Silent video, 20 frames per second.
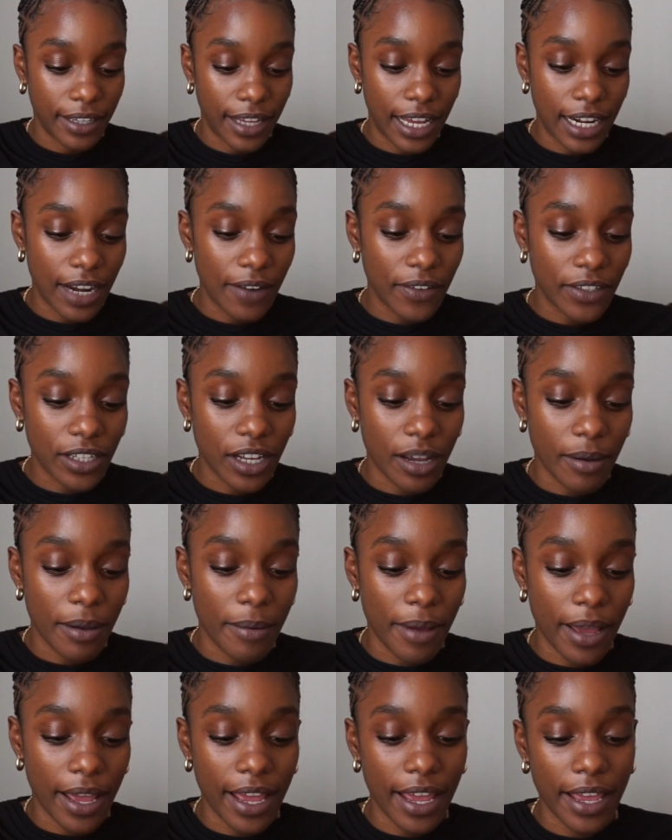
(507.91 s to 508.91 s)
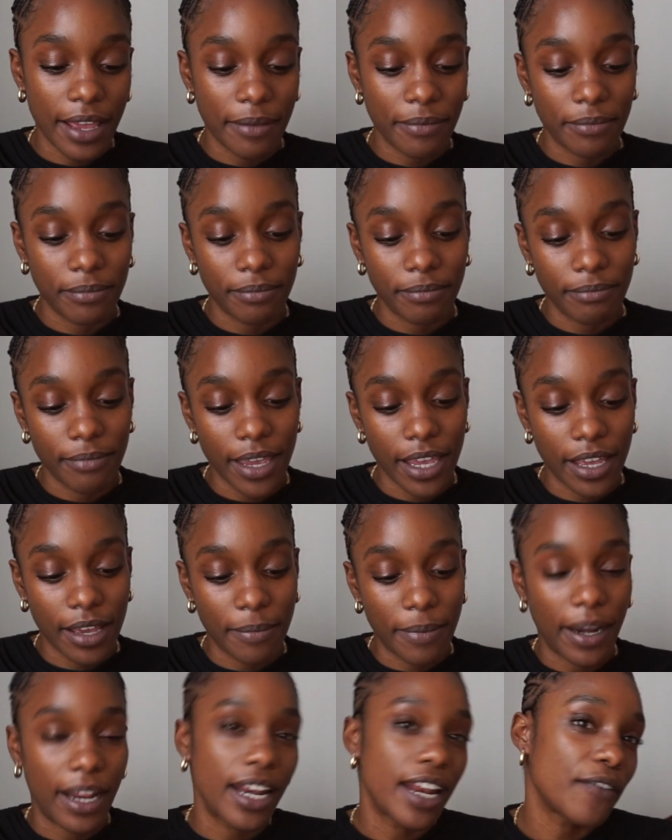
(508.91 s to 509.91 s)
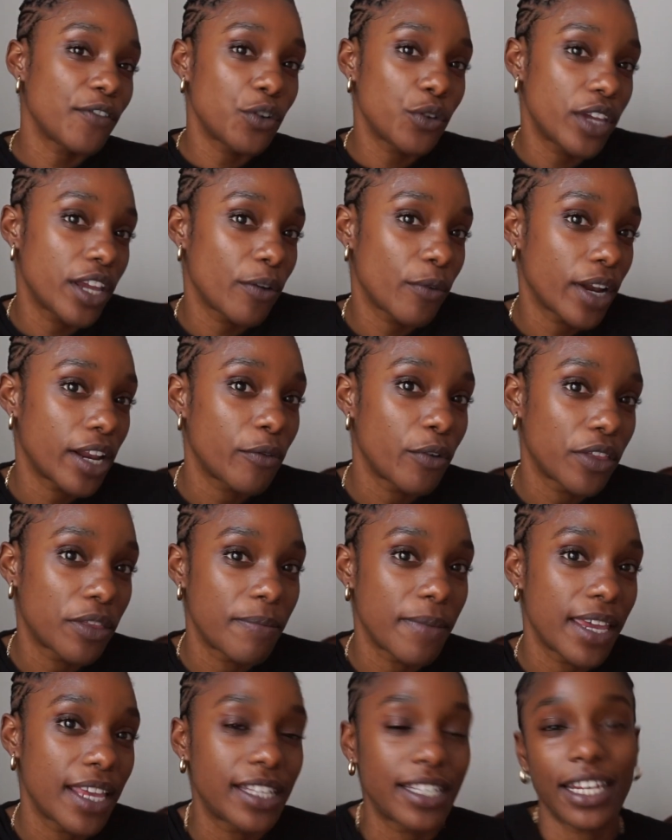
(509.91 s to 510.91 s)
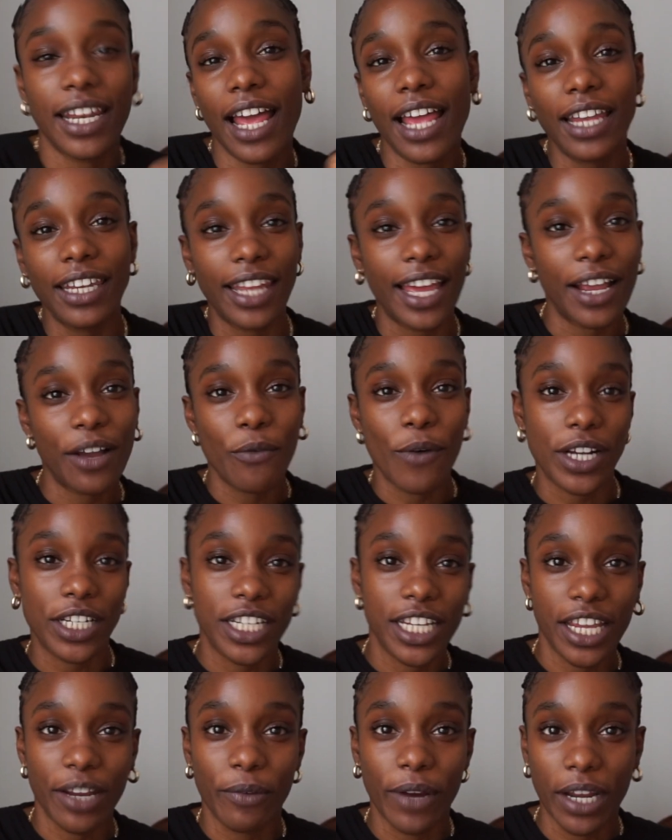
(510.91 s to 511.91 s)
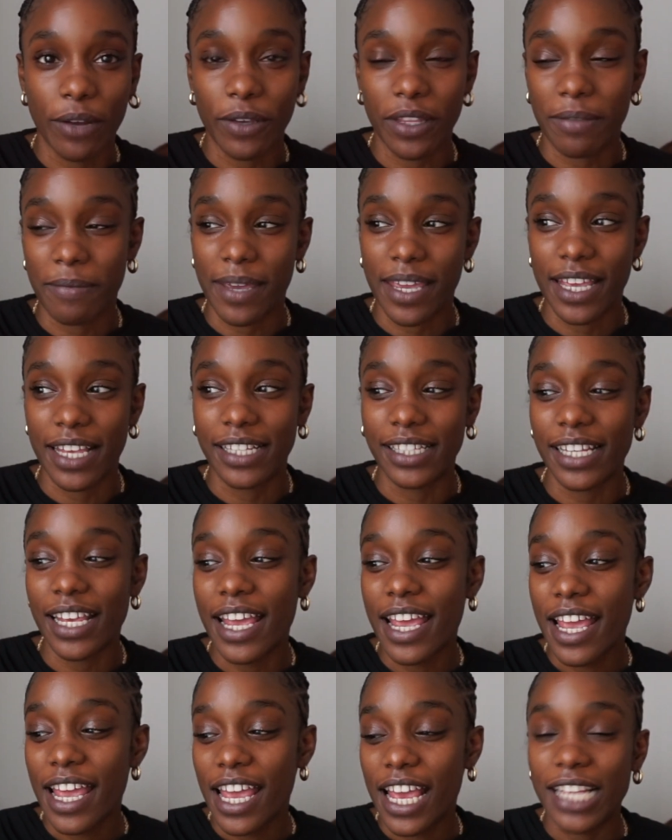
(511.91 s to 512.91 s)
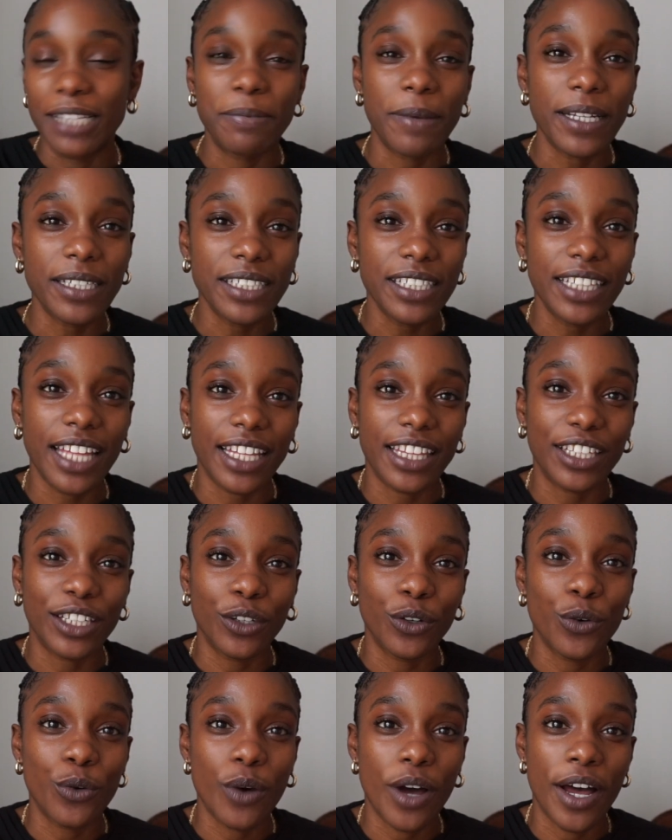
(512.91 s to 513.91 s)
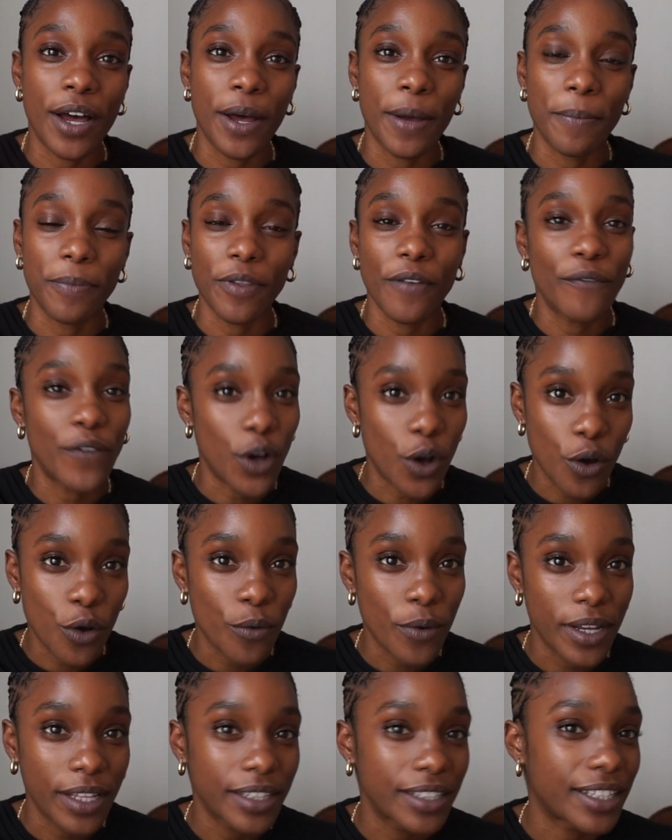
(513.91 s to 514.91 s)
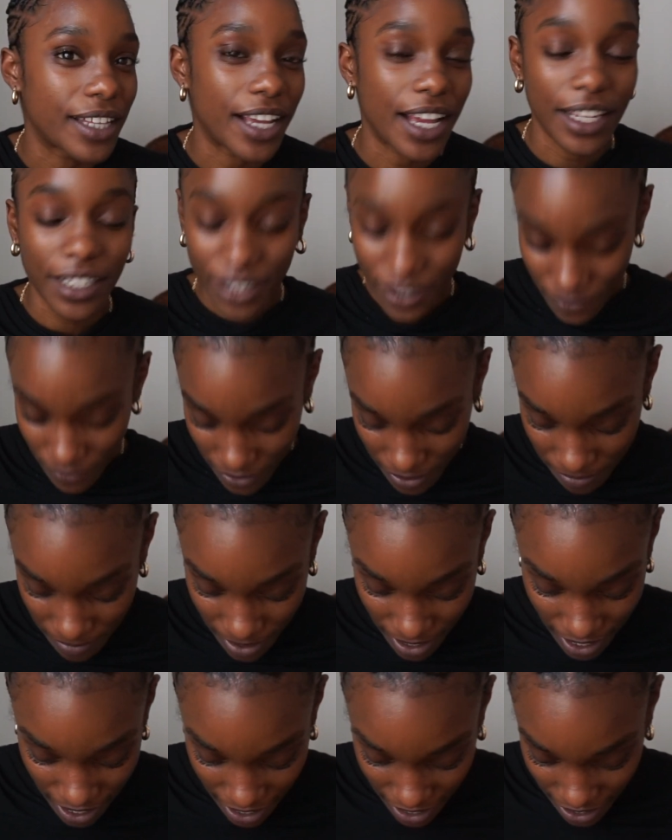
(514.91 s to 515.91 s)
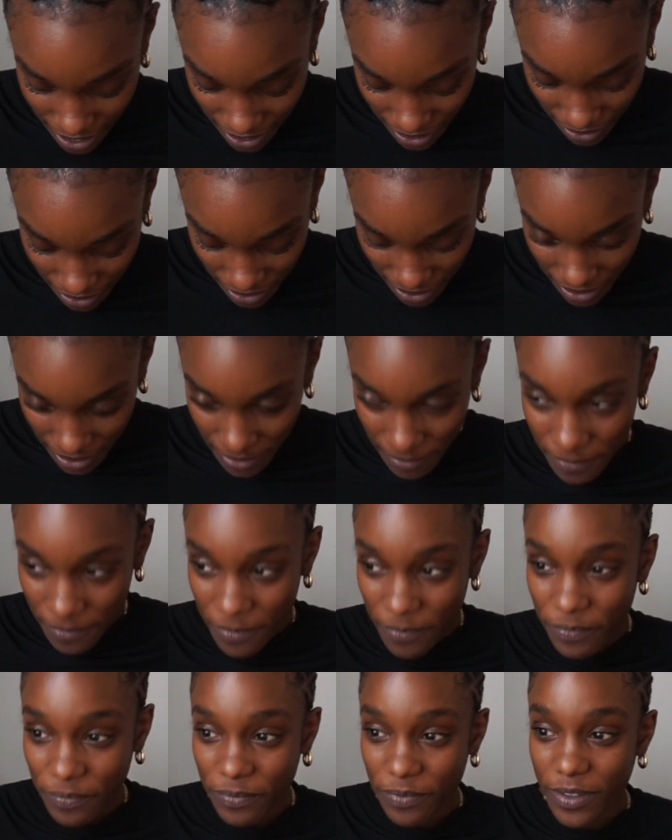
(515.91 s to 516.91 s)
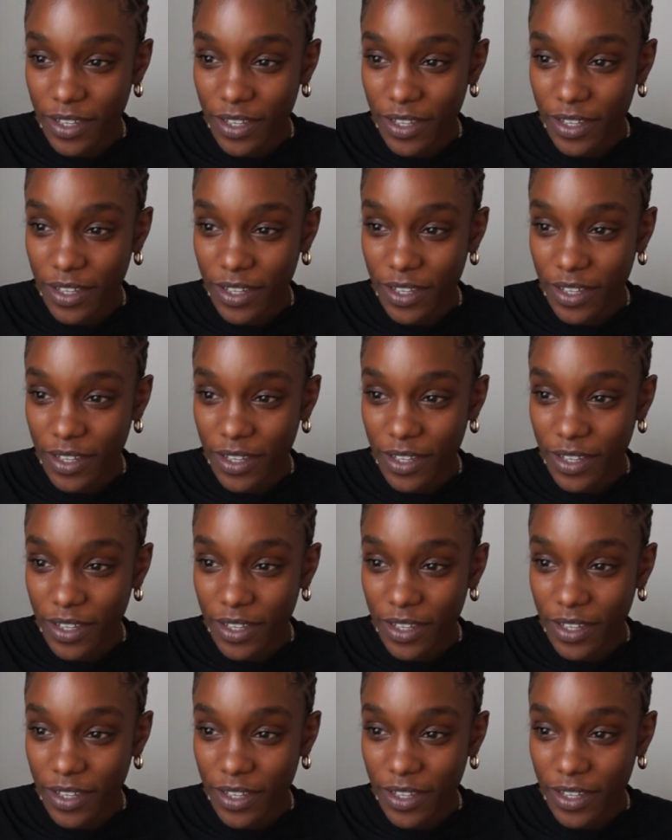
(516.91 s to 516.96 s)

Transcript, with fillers: I never talk about my makeup and I never do get ready with me's and I like watching get ready with me's especially like the little um the Vogue ones like I love them um,